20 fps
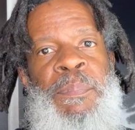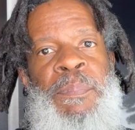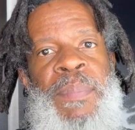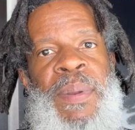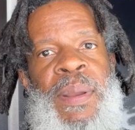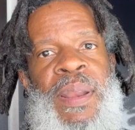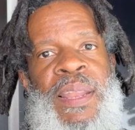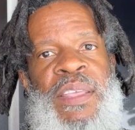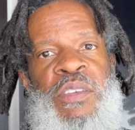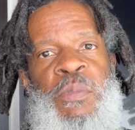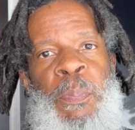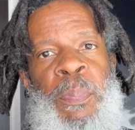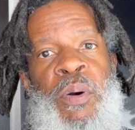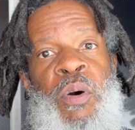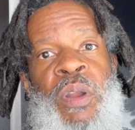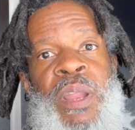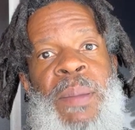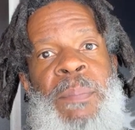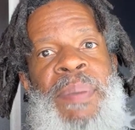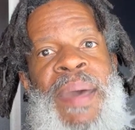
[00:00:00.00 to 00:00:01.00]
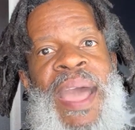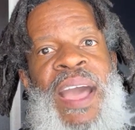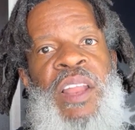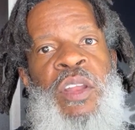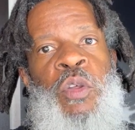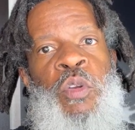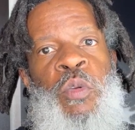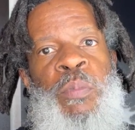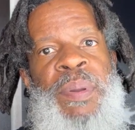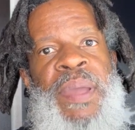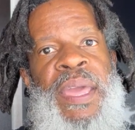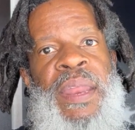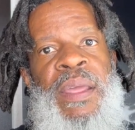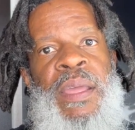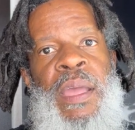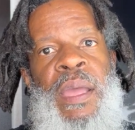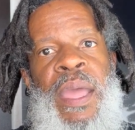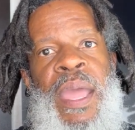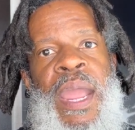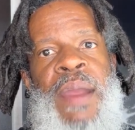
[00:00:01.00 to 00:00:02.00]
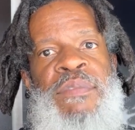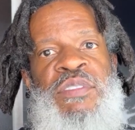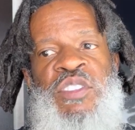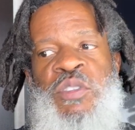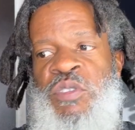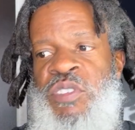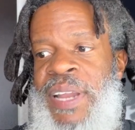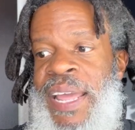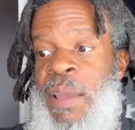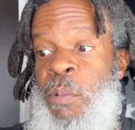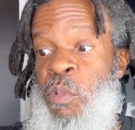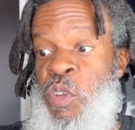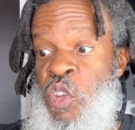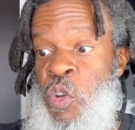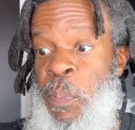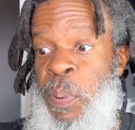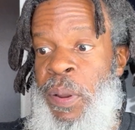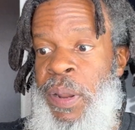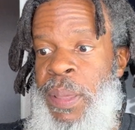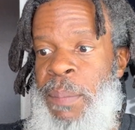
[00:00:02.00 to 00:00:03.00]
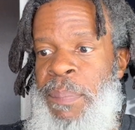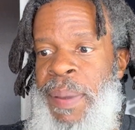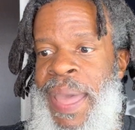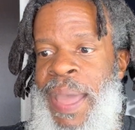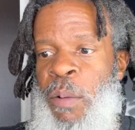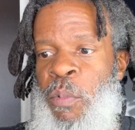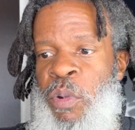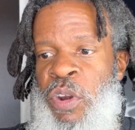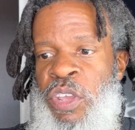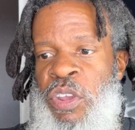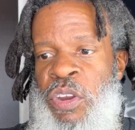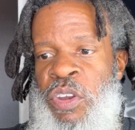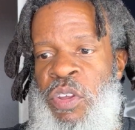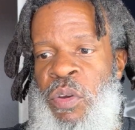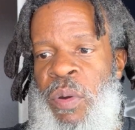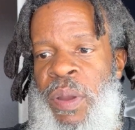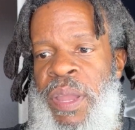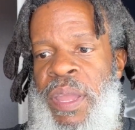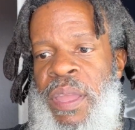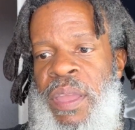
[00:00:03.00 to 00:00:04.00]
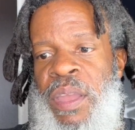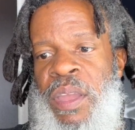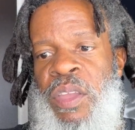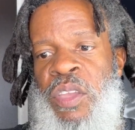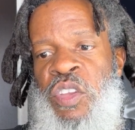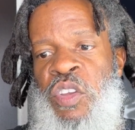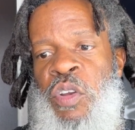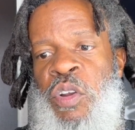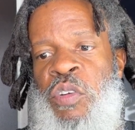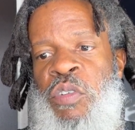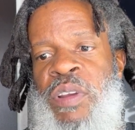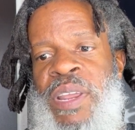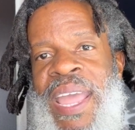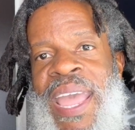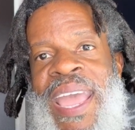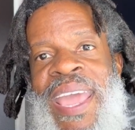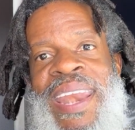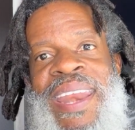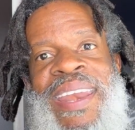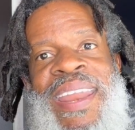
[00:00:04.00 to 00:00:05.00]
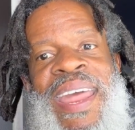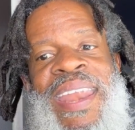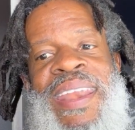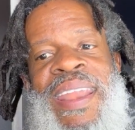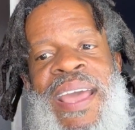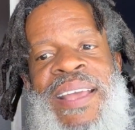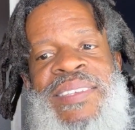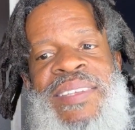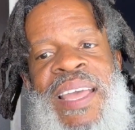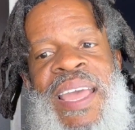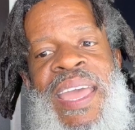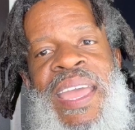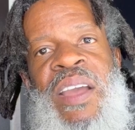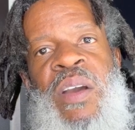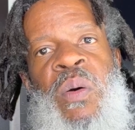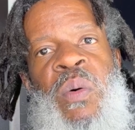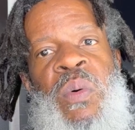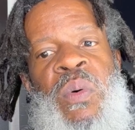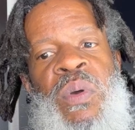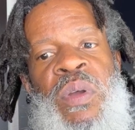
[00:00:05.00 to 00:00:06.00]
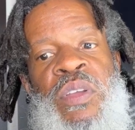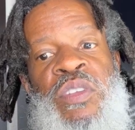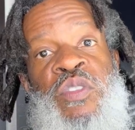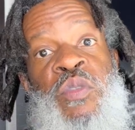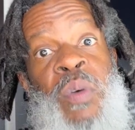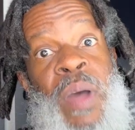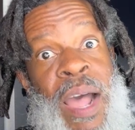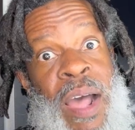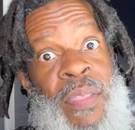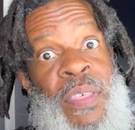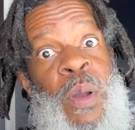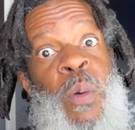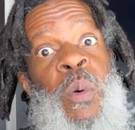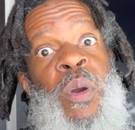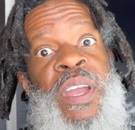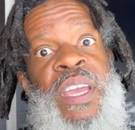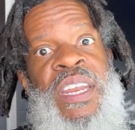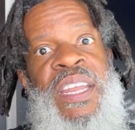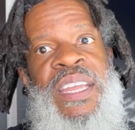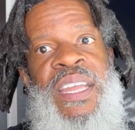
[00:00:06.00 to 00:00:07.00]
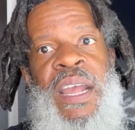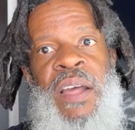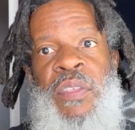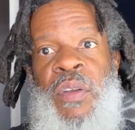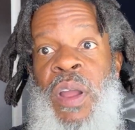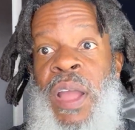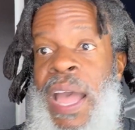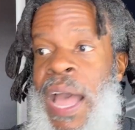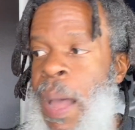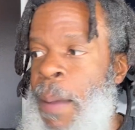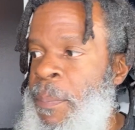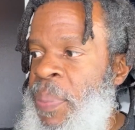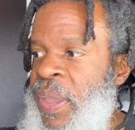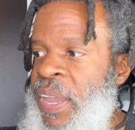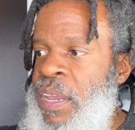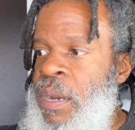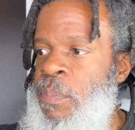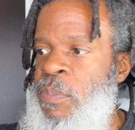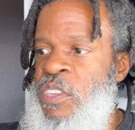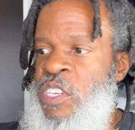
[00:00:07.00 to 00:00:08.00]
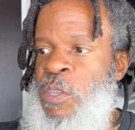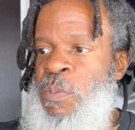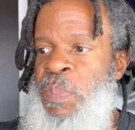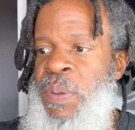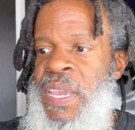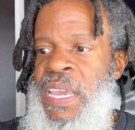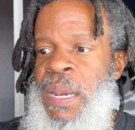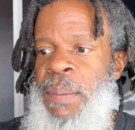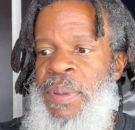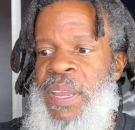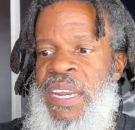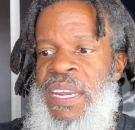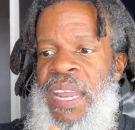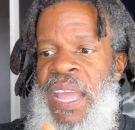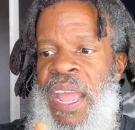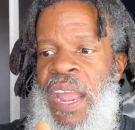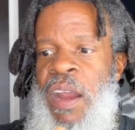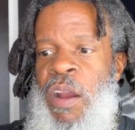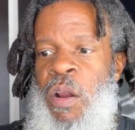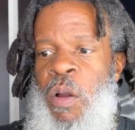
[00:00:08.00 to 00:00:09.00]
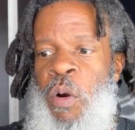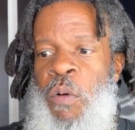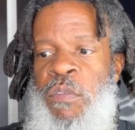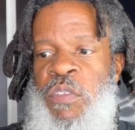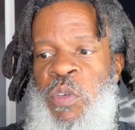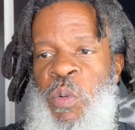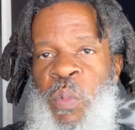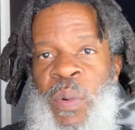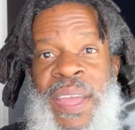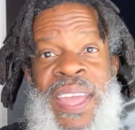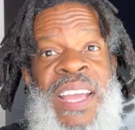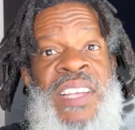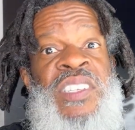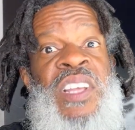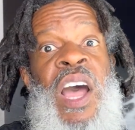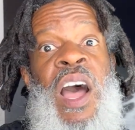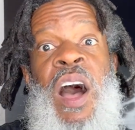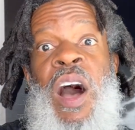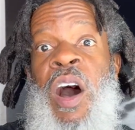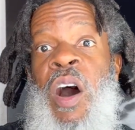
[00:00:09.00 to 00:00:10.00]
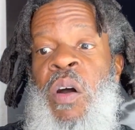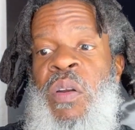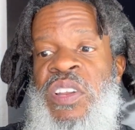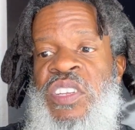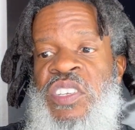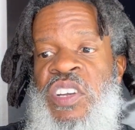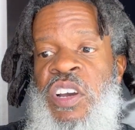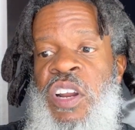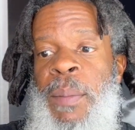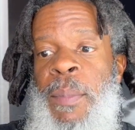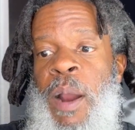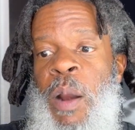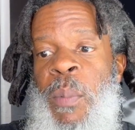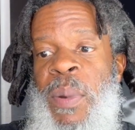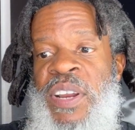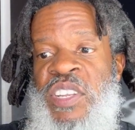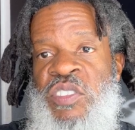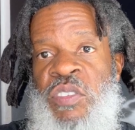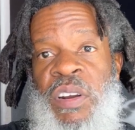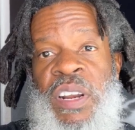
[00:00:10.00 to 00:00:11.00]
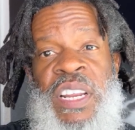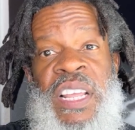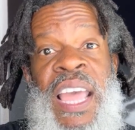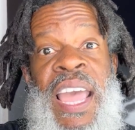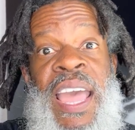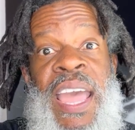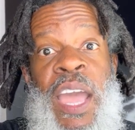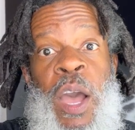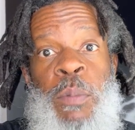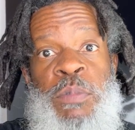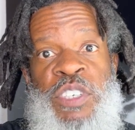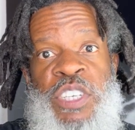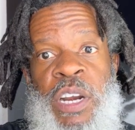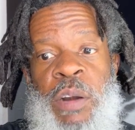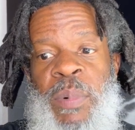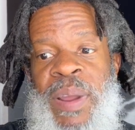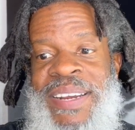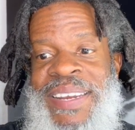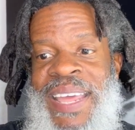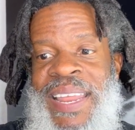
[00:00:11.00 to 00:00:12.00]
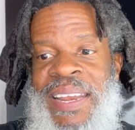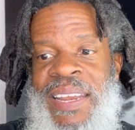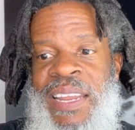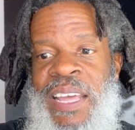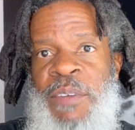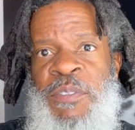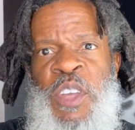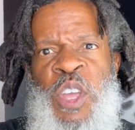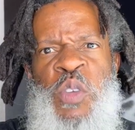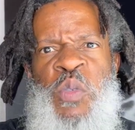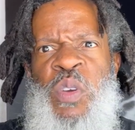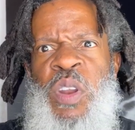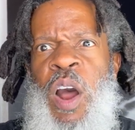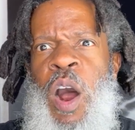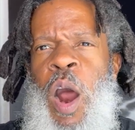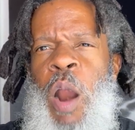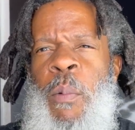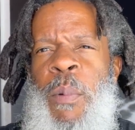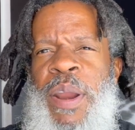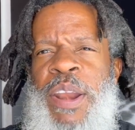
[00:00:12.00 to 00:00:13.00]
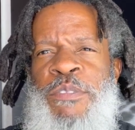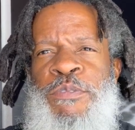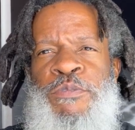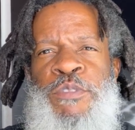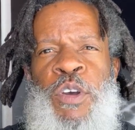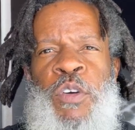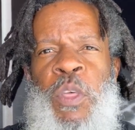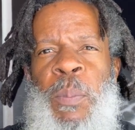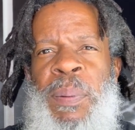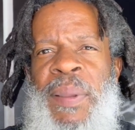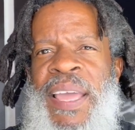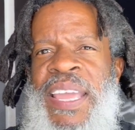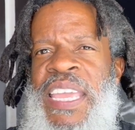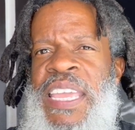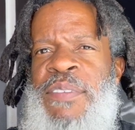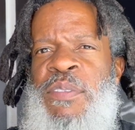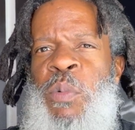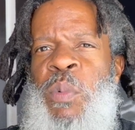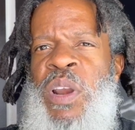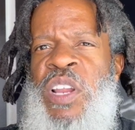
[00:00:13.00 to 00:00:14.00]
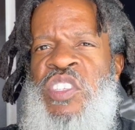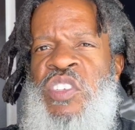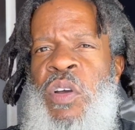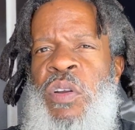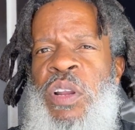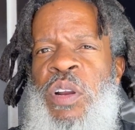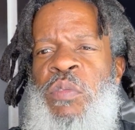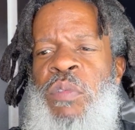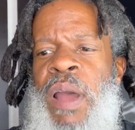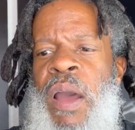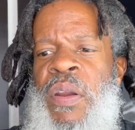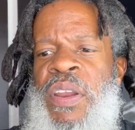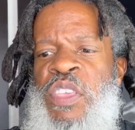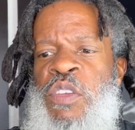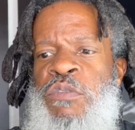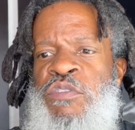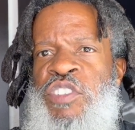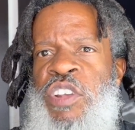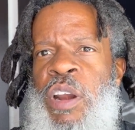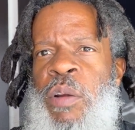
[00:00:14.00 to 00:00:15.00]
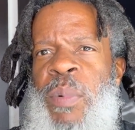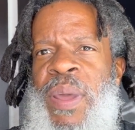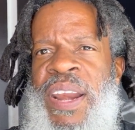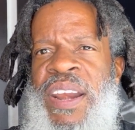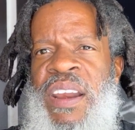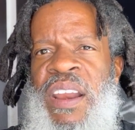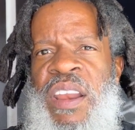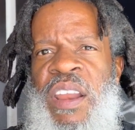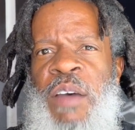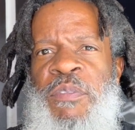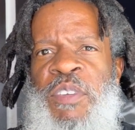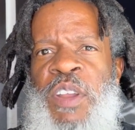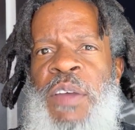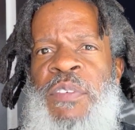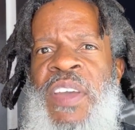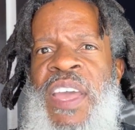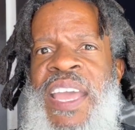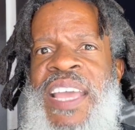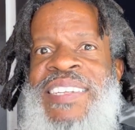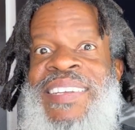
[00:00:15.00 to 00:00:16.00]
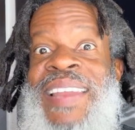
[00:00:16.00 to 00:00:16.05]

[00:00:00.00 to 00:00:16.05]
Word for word: you're pulling back a little bit, ever so slightly. And when you're pulling back, what are you doing? You're creating that nice angle. So how they're working together. I'm picking up the speed. I'm getting the air over the wings. All is good. I'm already starting to help generate that lift. You can already feel the plane. Even when it's on the ground and you've generated enough lift, it's